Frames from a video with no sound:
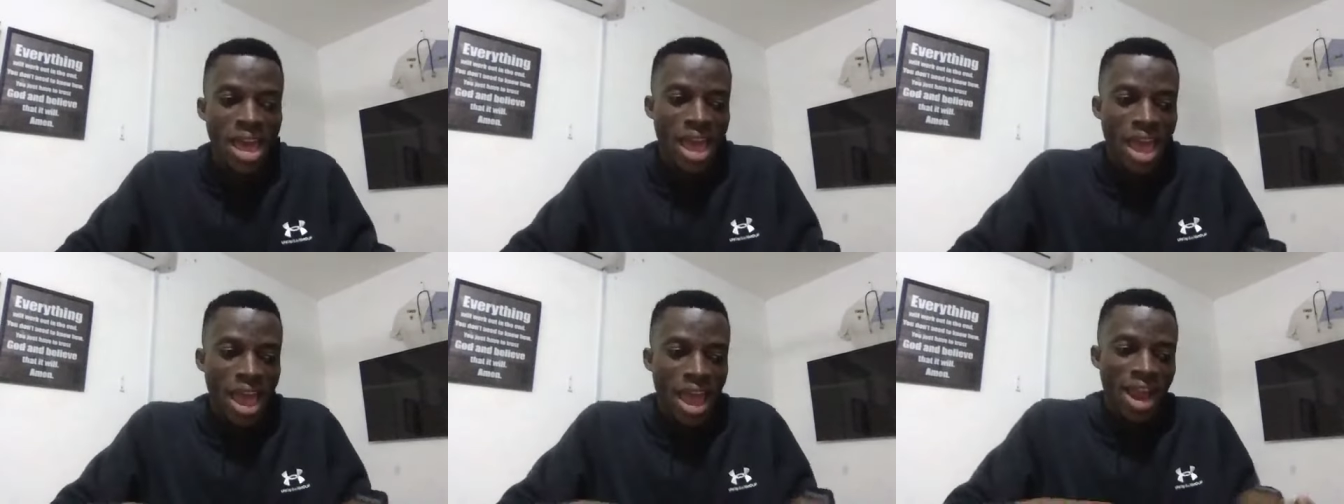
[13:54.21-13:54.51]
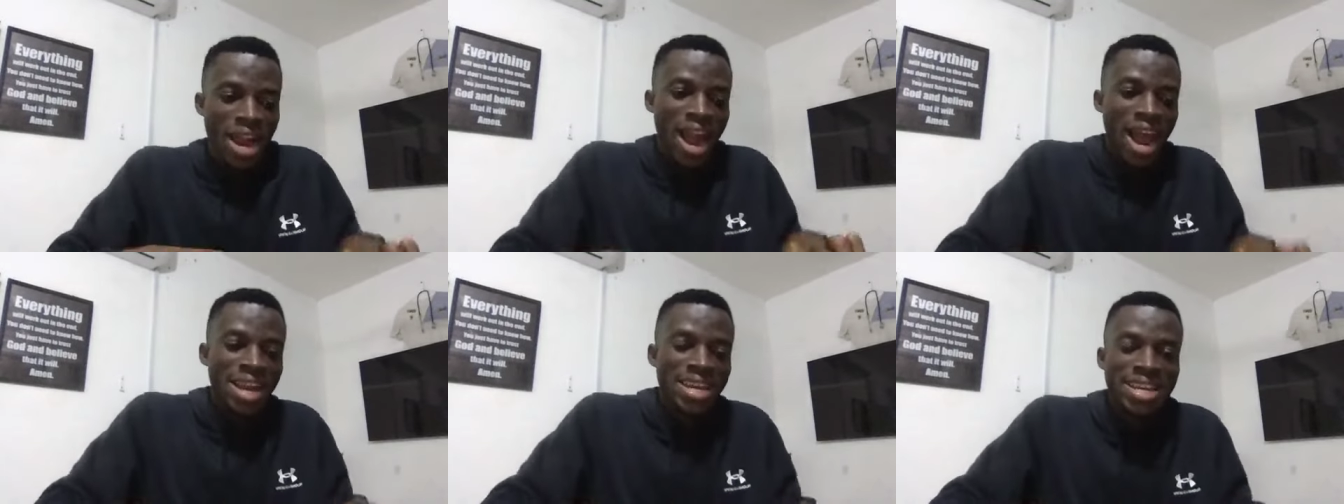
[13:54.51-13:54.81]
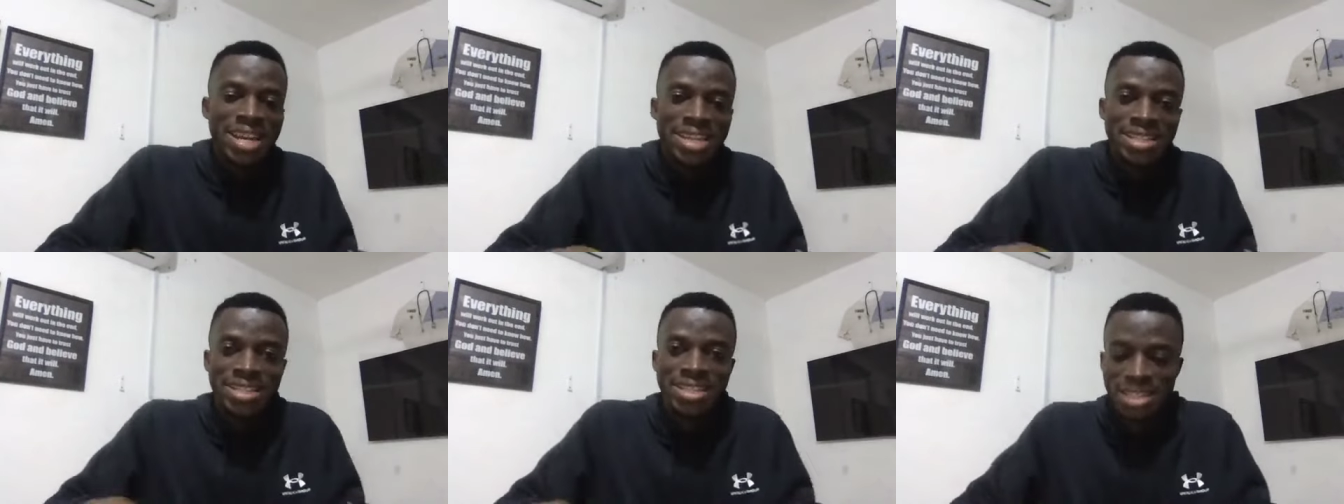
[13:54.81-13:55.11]
And
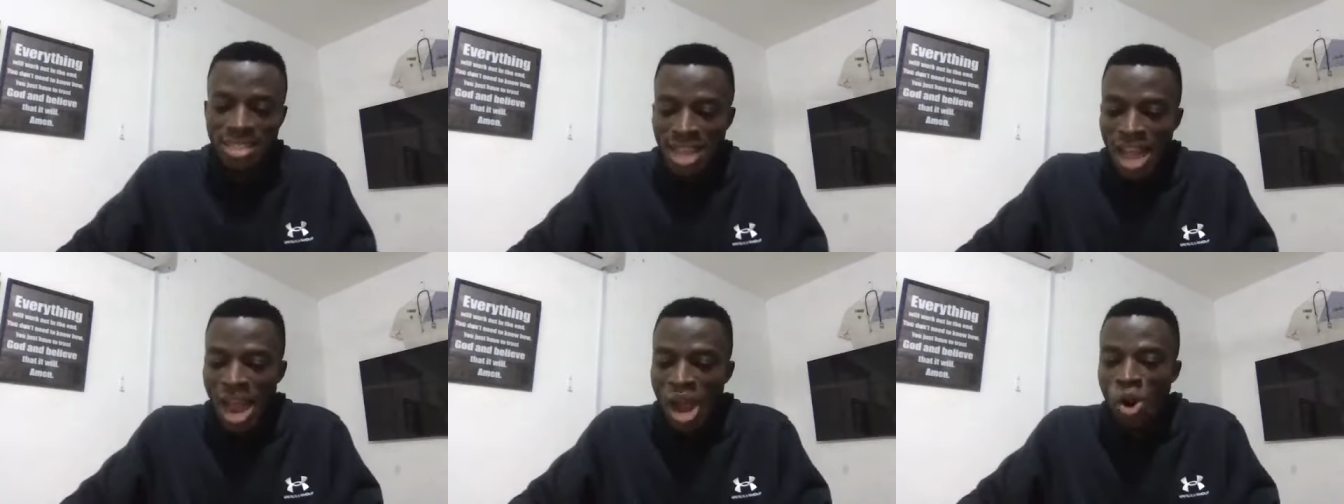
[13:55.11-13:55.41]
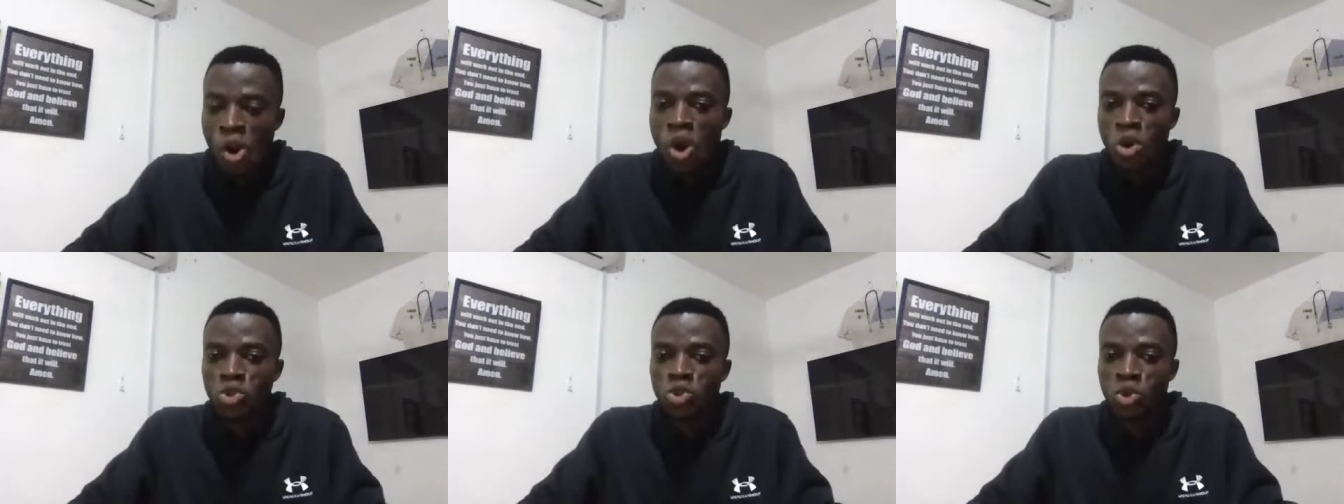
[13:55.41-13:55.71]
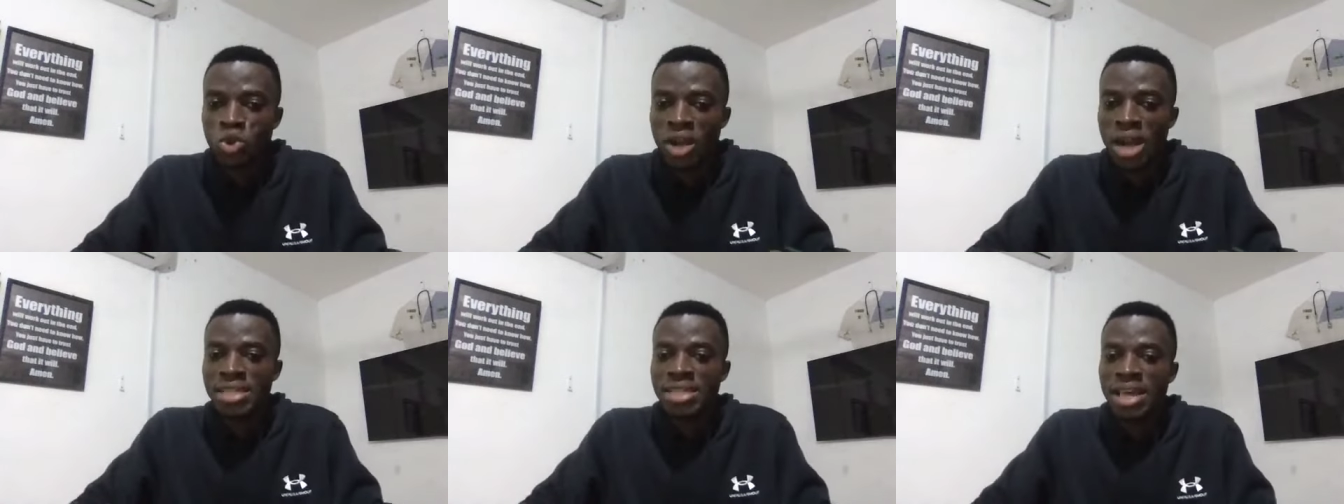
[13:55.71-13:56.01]
kadia ya call to
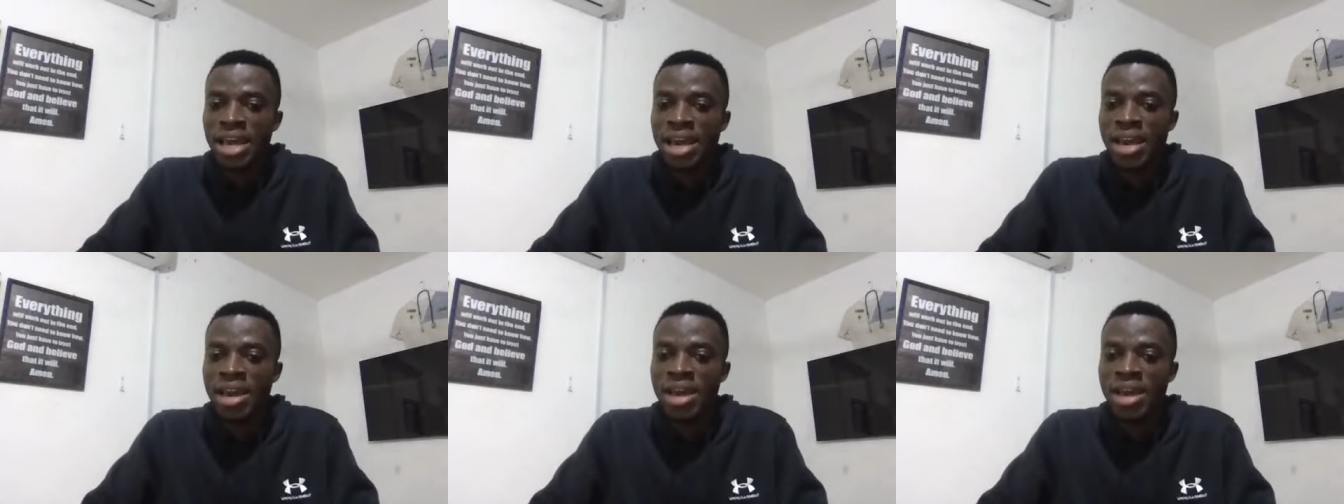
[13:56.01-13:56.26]
kase